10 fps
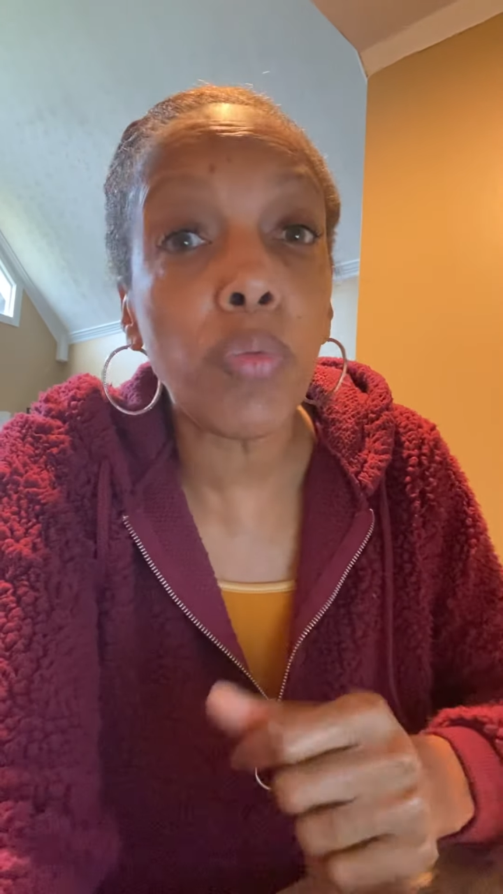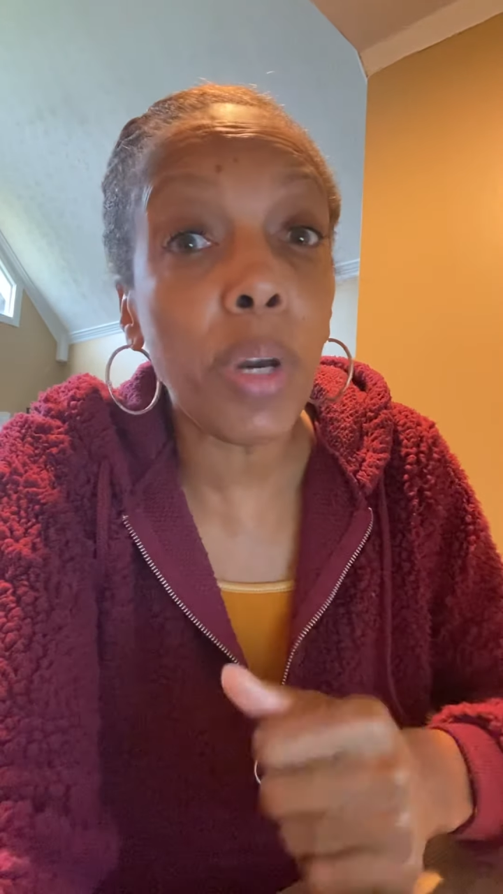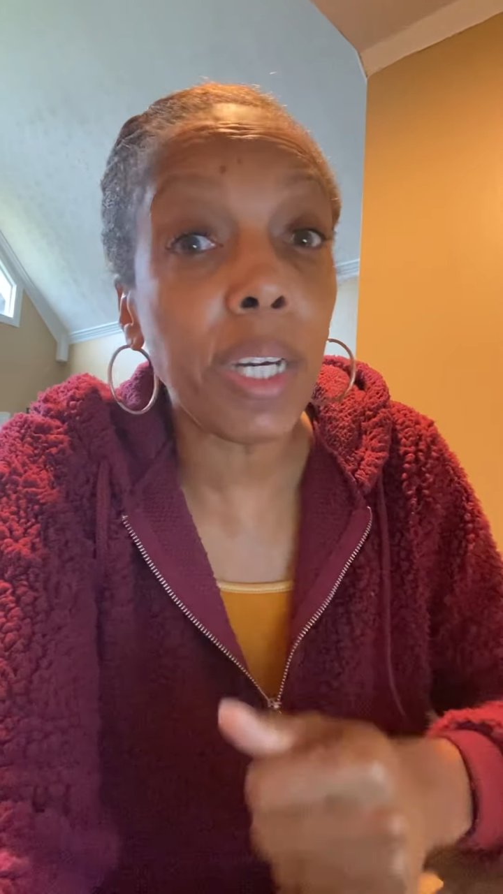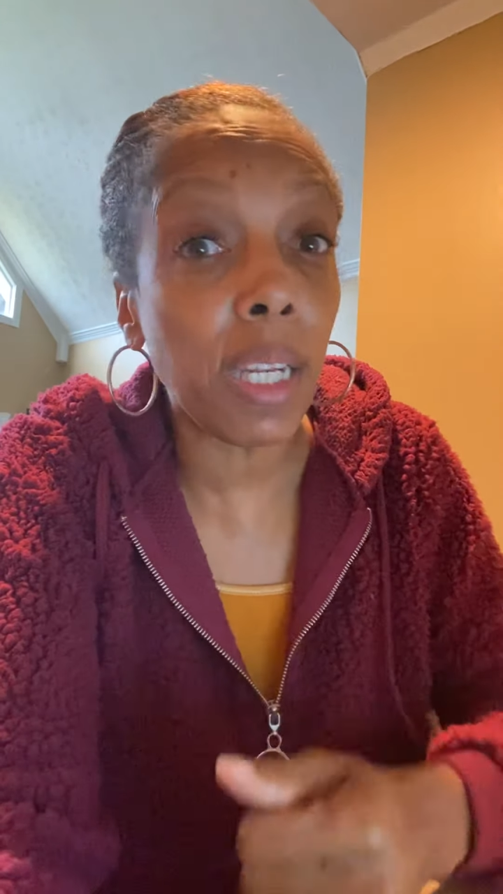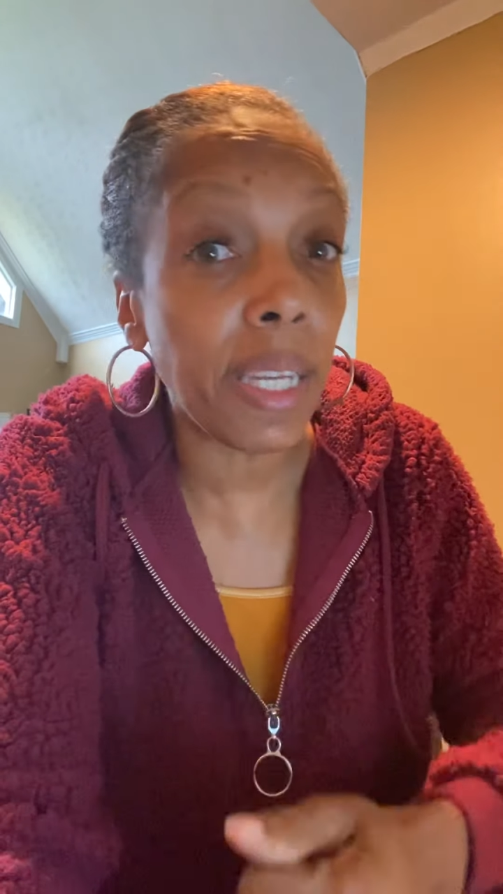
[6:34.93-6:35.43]

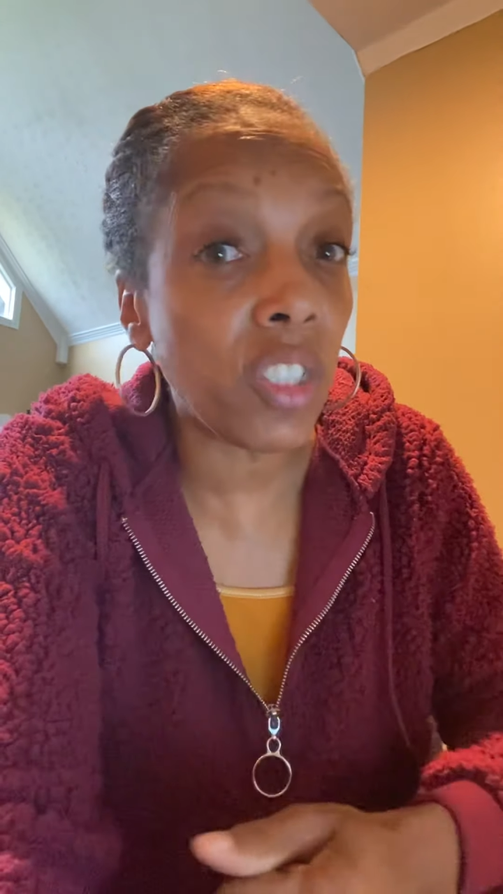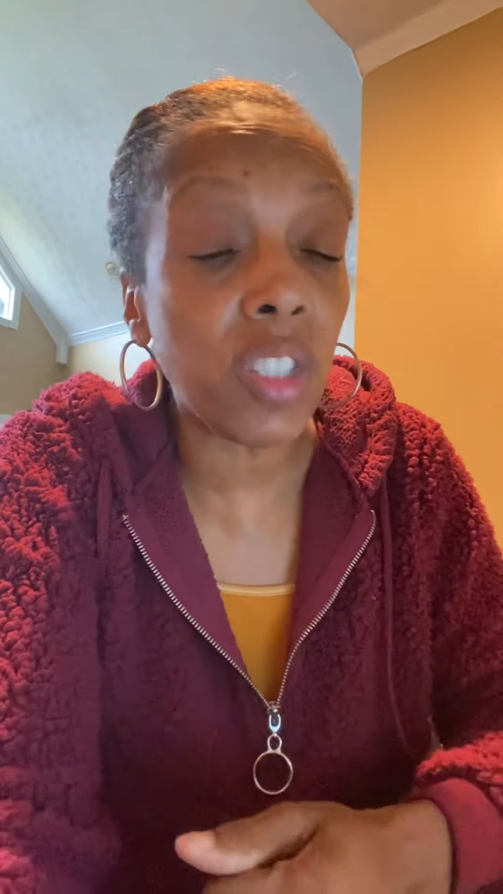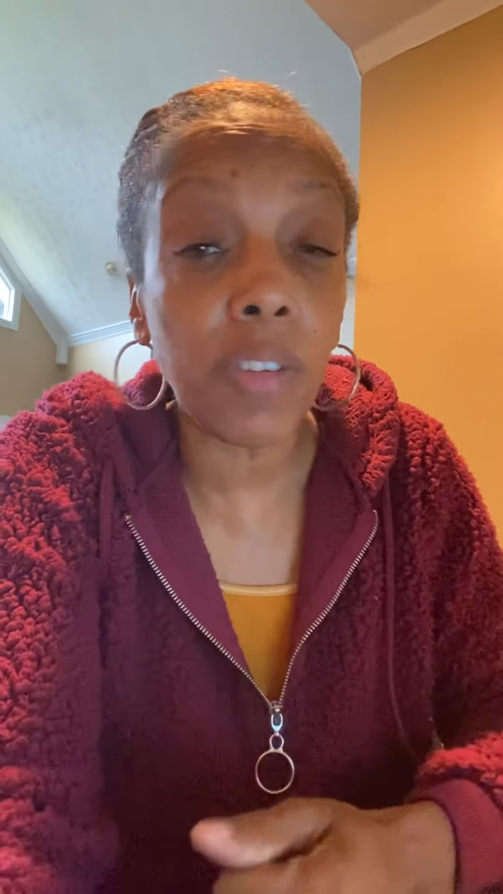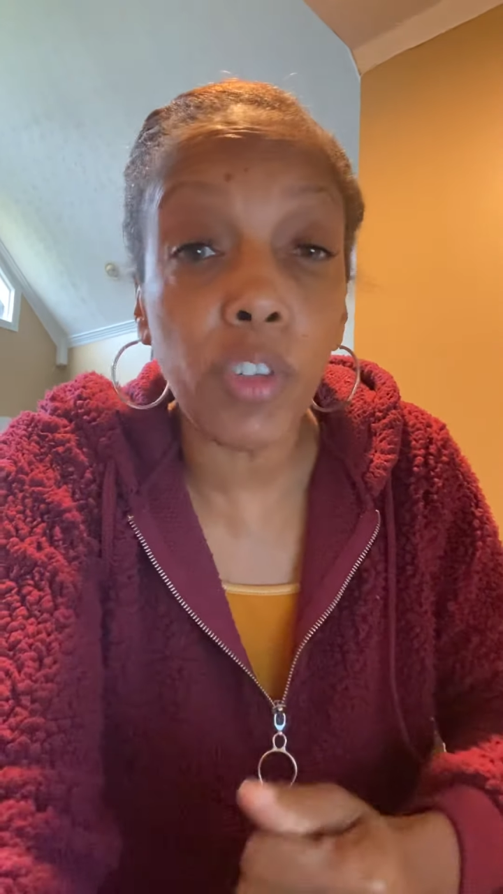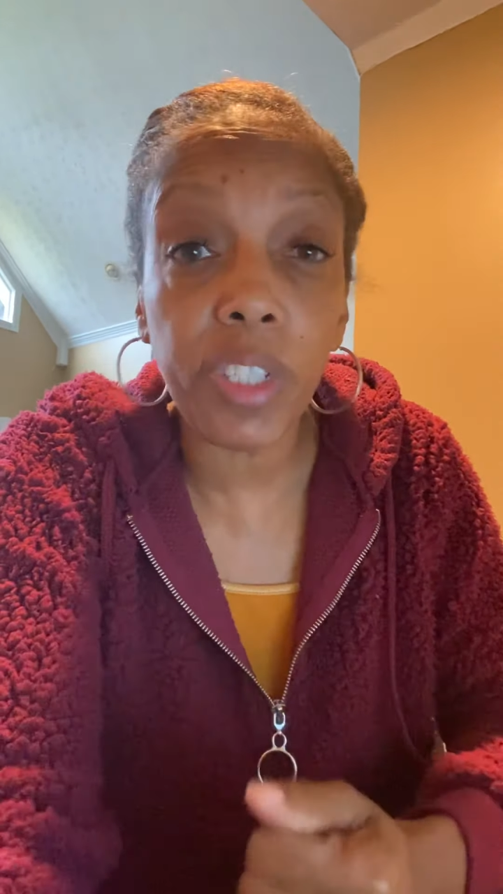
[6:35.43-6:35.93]
regulations
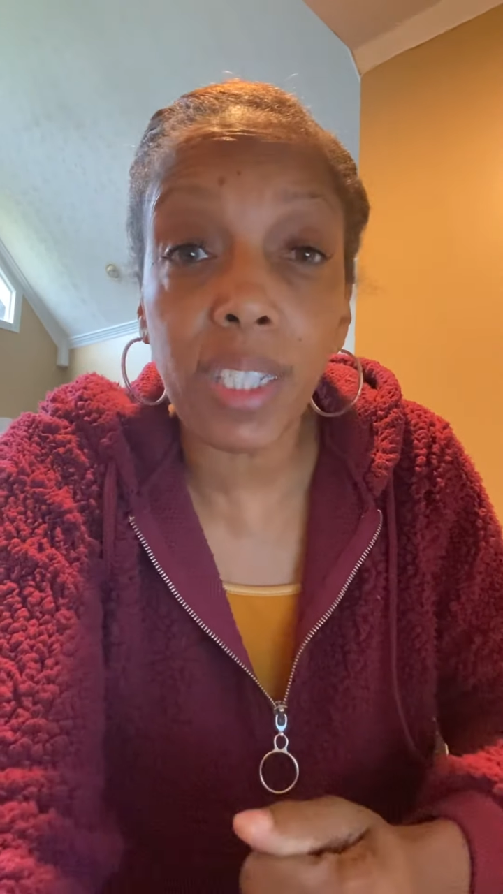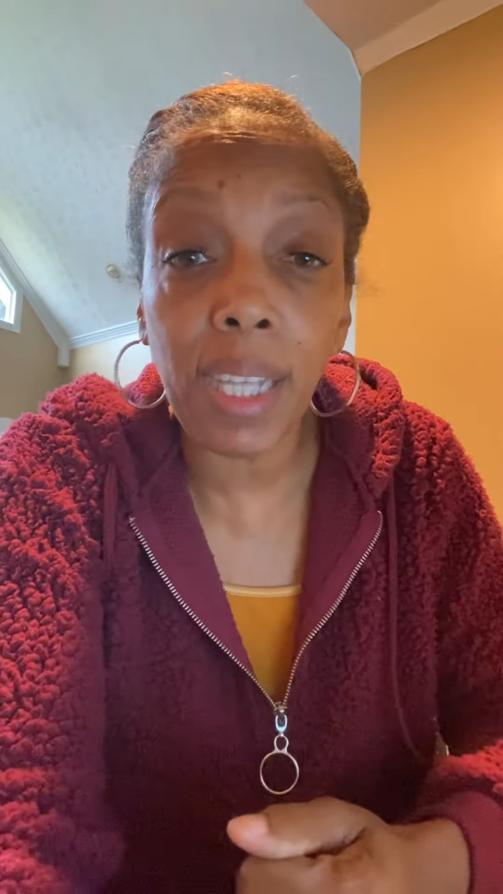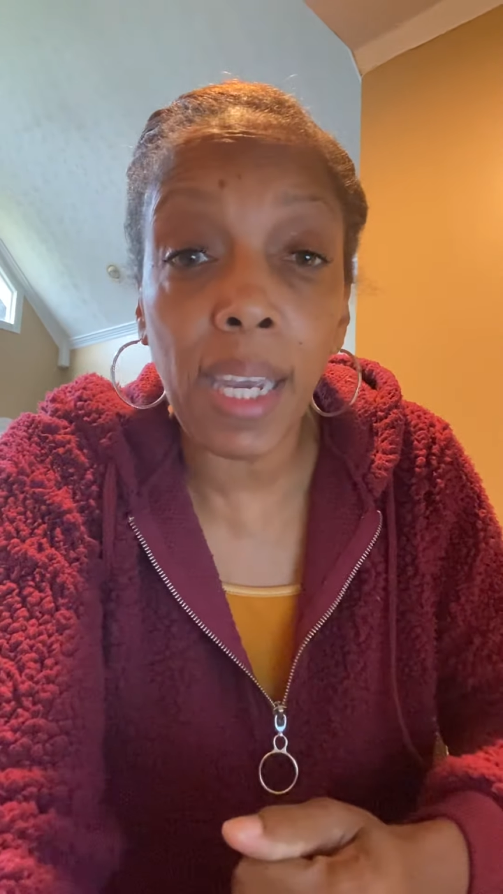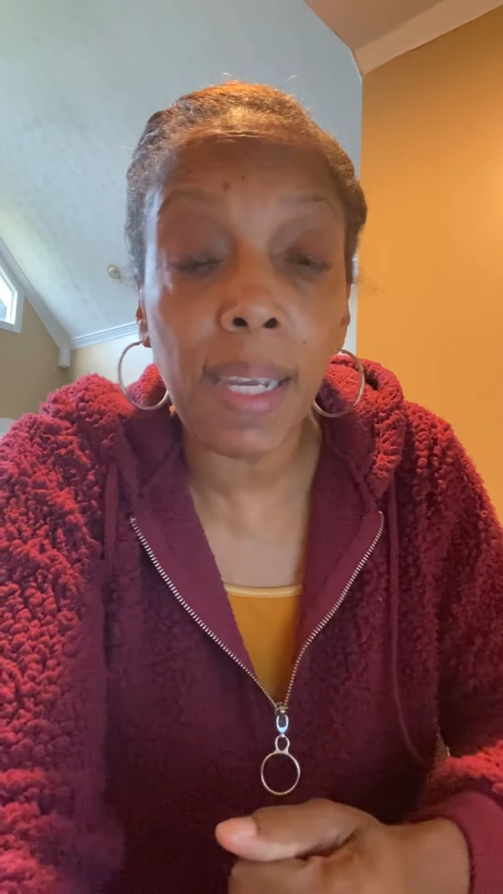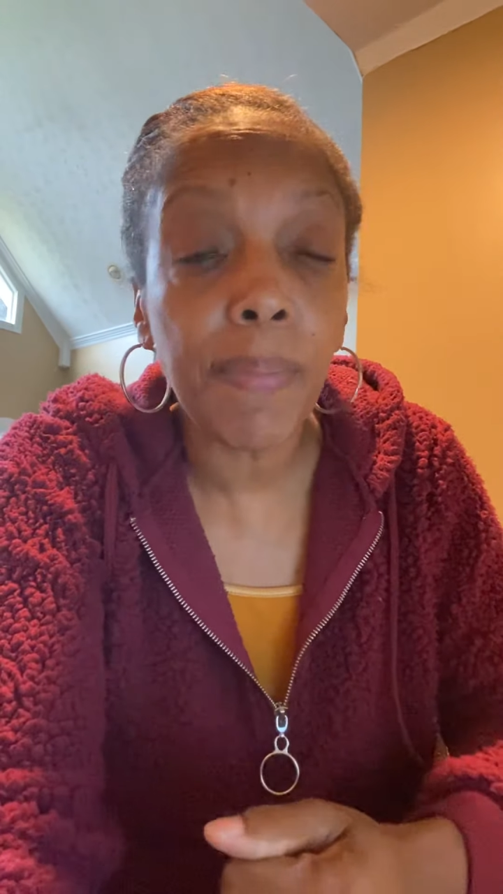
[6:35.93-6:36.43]
of your
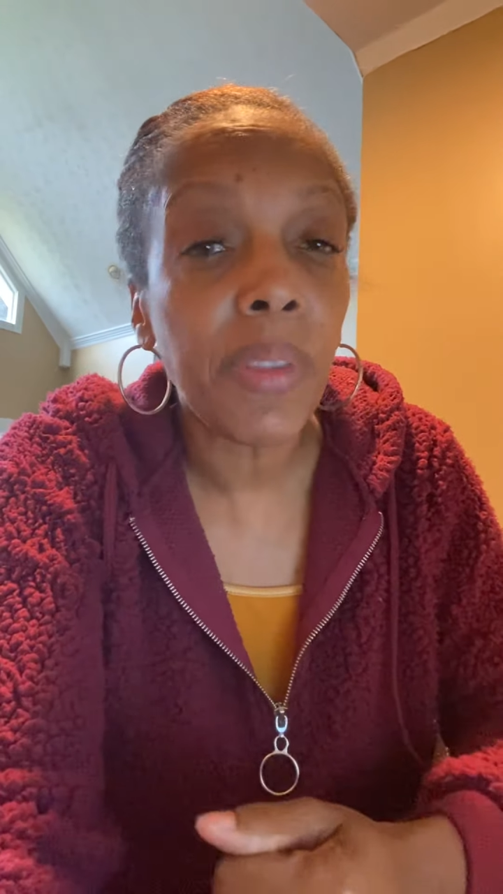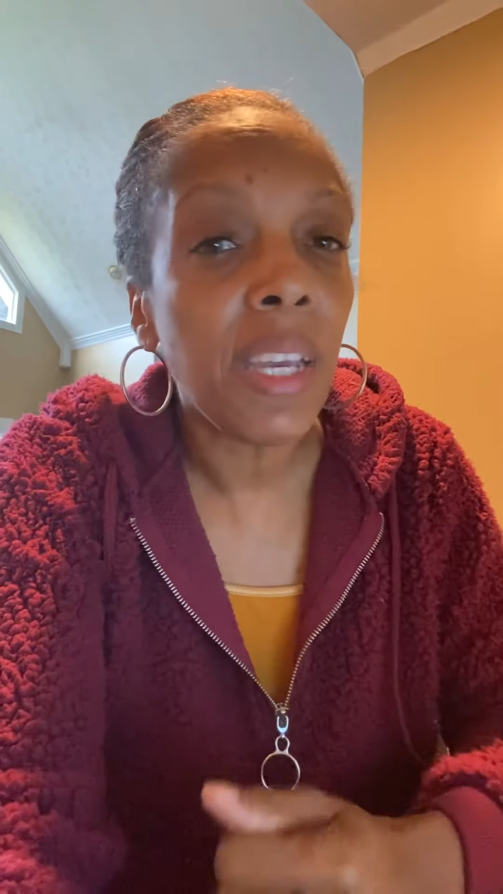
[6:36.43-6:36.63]
state,